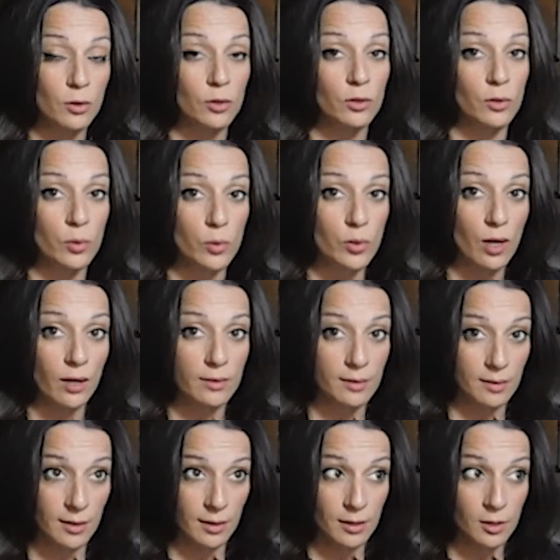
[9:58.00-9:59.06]
can use 1.5
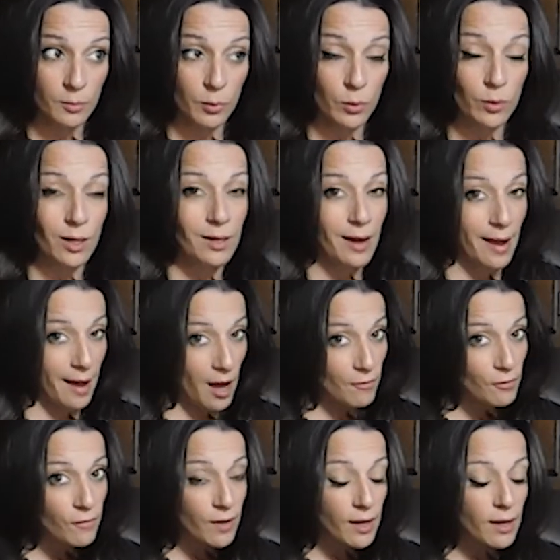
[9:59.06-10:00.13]
teaspoons
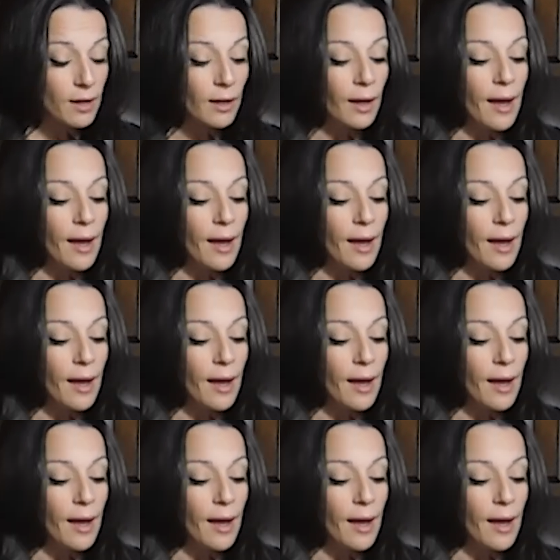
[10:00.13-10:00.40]
of it.